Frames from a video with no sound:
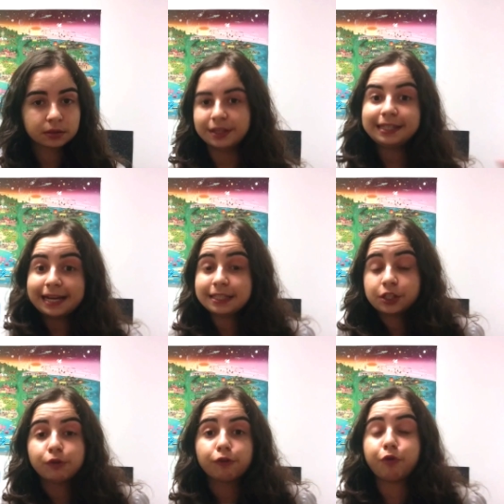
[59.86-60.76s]
This test
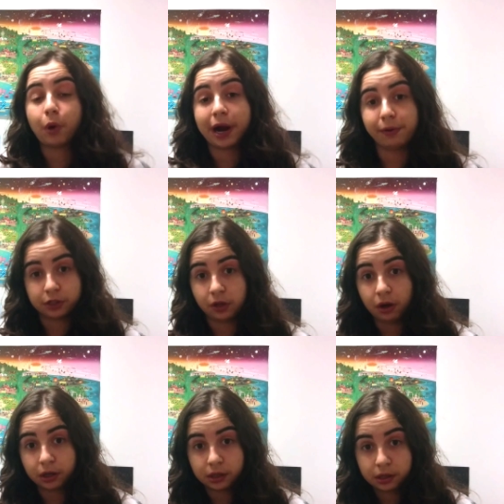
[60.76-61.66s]
is over 4 hours
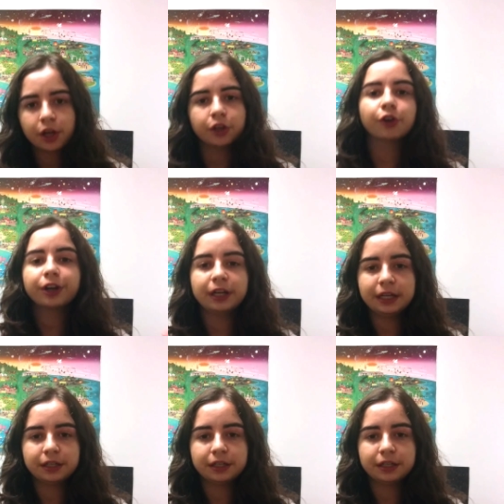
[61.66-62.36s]
long. You're going to need